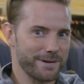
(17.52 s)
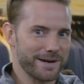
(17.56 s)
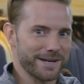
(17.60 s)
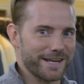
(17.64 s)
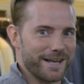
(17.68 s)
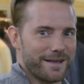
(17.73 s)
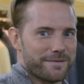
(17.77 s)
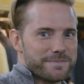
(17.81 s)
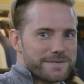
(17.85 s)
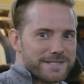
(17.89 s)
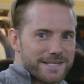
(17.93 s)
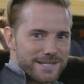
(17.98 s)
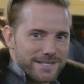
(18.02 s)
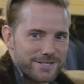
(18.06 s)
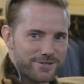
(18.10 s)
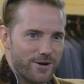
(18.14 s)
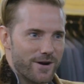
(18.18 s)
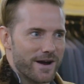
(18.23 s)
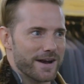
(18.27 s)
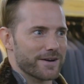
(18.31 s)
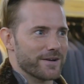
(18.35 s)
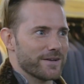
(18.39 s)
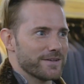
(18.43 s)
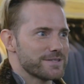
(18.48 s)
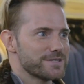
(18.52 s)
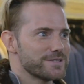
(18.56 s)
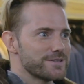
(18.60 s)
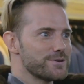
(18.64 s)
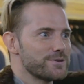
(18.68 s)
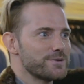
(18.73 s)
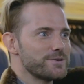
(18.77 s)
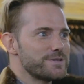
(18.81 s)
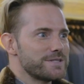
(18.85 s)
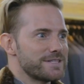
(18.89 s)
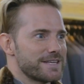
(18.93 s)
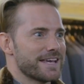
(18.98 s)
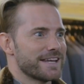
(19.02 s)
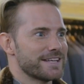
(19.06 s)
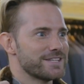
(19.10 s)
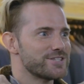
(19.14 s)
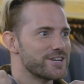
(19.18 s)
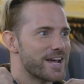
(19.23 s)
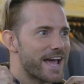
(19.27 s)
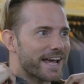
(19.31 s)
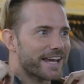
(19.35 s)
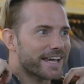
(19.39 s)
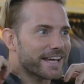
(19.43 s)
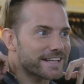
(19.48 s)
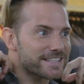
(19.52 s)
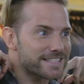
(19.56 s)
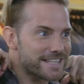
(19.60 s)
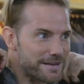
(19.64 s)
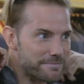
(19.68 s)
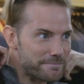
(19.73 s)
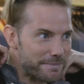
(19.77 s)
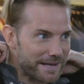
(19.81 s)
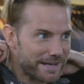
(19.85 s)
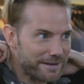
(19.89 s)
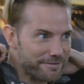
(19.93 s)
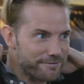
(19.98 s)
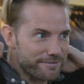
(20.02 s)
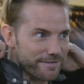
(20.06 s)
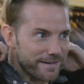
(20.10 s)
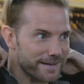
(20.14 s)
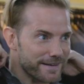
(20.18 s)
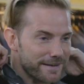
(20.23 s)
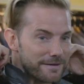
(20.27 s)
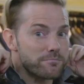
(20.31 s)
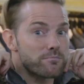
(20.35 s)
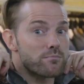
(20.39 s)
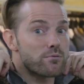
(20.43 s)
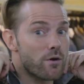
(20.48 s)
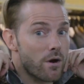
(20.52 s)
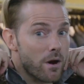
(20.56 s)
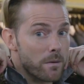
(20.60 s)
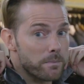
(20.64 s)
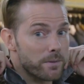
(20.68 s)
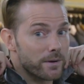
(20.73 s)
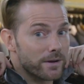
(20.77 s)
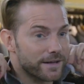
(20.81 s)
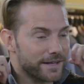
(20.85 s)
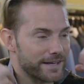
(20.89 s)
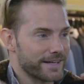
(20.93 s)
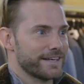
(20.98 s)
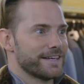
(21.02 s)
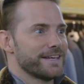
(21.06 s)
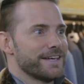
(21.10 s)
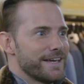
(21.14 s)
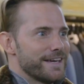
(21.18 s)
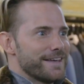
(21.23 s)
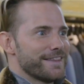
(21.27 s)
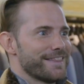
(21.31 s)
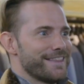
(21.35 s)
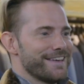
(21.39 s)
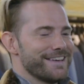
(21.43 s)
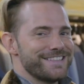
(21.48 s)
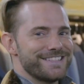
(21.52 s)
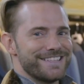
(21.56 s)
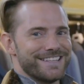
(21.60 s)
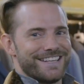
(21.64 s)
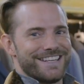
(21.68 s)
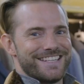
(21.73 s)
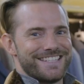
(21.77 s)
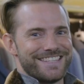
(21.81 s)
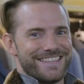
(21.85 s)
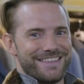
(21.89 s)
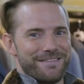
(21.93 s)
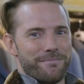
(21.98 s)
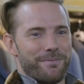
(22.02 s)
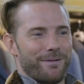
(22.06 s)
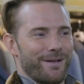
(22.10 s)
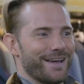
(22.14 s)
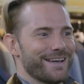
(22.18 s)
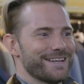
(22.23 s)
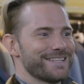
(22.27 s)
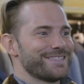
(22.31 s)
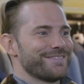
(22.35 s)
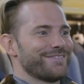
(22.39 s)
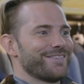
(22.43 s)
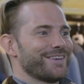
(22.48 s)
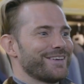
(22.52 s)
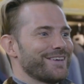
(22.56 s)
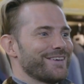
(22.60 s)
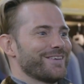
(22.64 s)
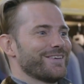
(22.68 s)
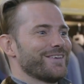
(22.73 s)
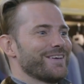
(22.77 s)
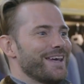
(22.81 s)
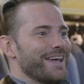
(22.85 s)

when it comes to trying on suits and jackets and being fitted properly, this is the place for you.